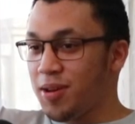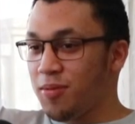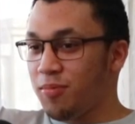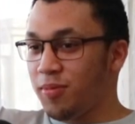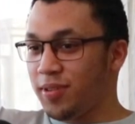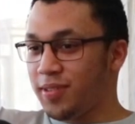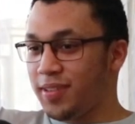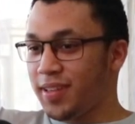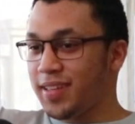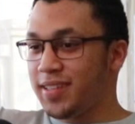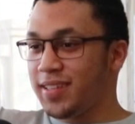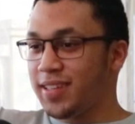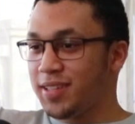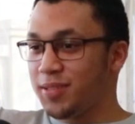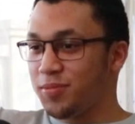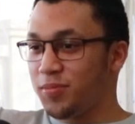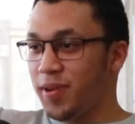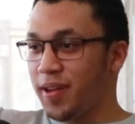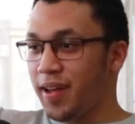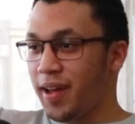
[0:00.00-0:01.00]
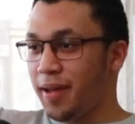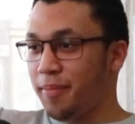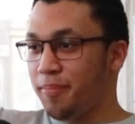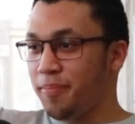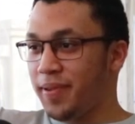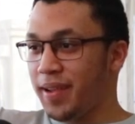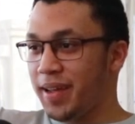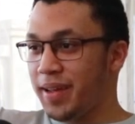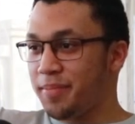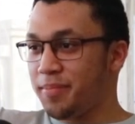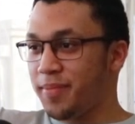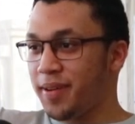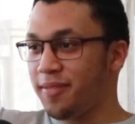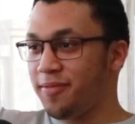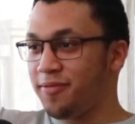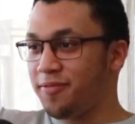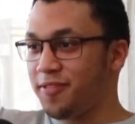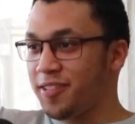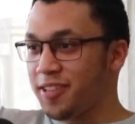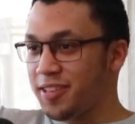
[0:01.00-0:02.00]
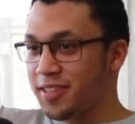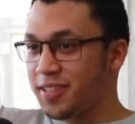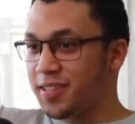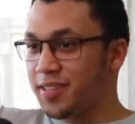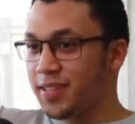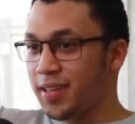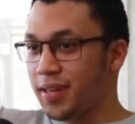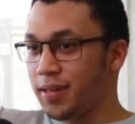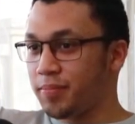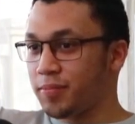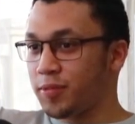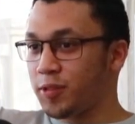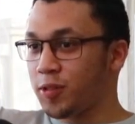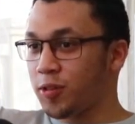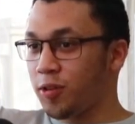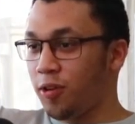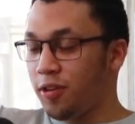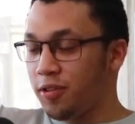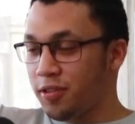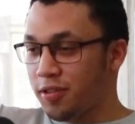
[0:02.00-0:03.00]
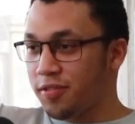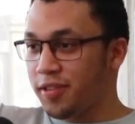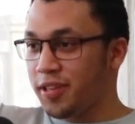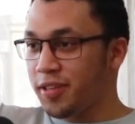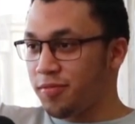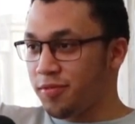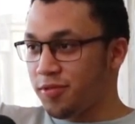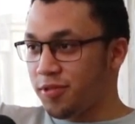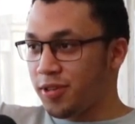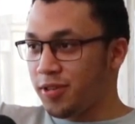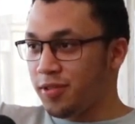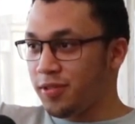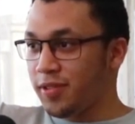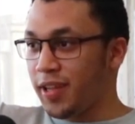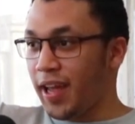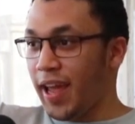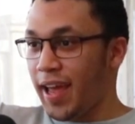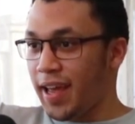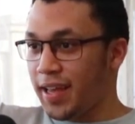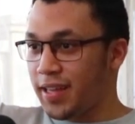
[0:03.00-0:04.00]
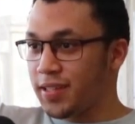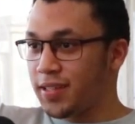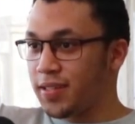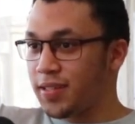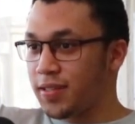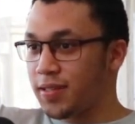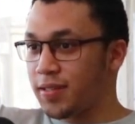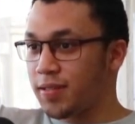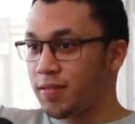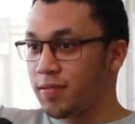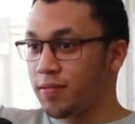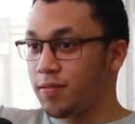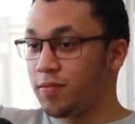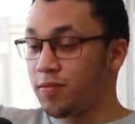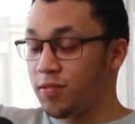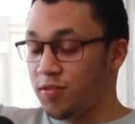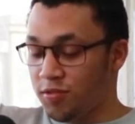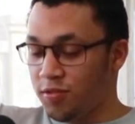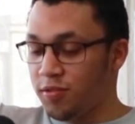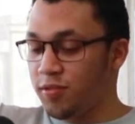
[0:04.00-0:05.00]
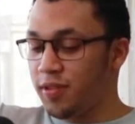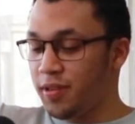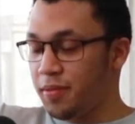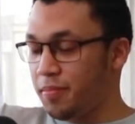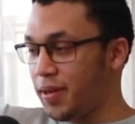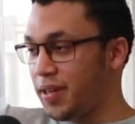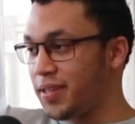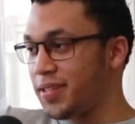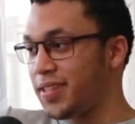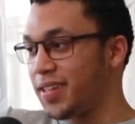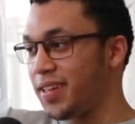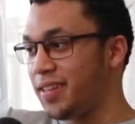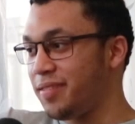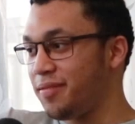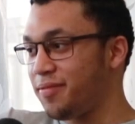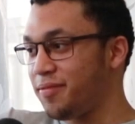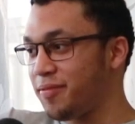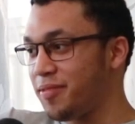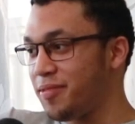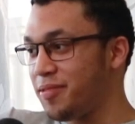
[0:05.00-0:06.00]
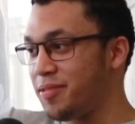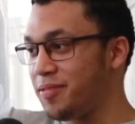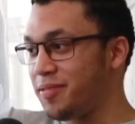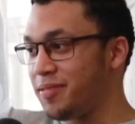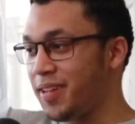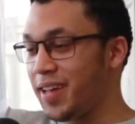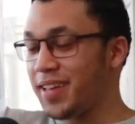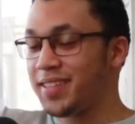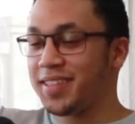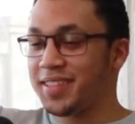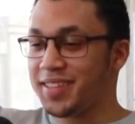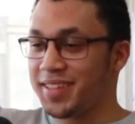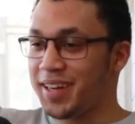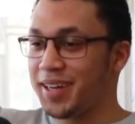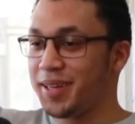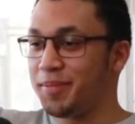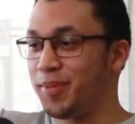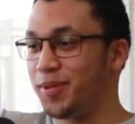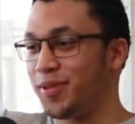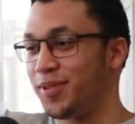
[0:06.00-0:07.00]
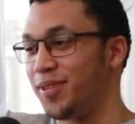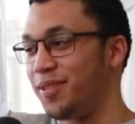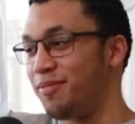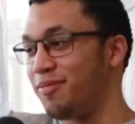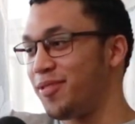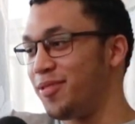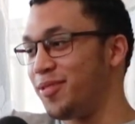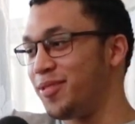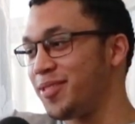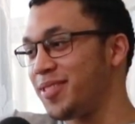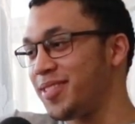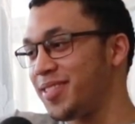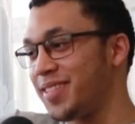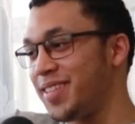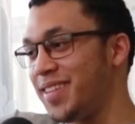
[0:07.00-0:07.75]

Well, this is where I play my first concrete role as truly myself, as a cyborg, of course.